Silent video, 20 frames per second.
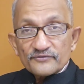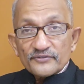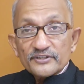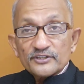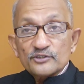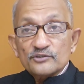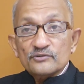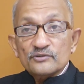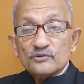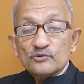We
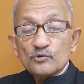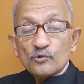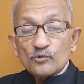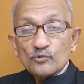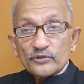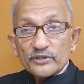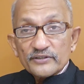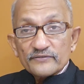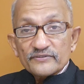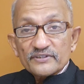
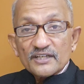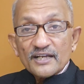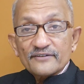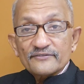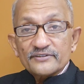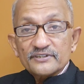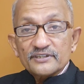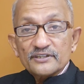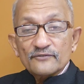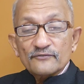don't even
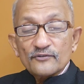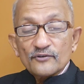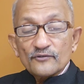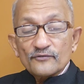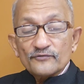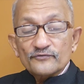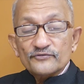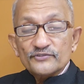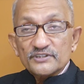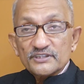have enough
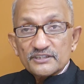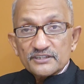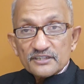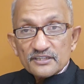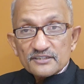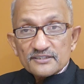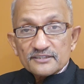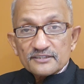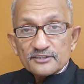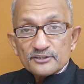of
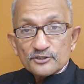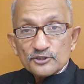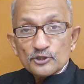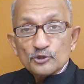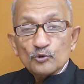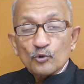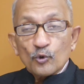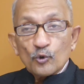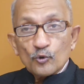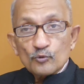senior
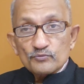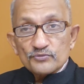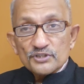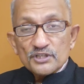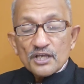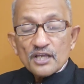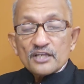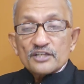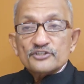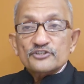citizen homes.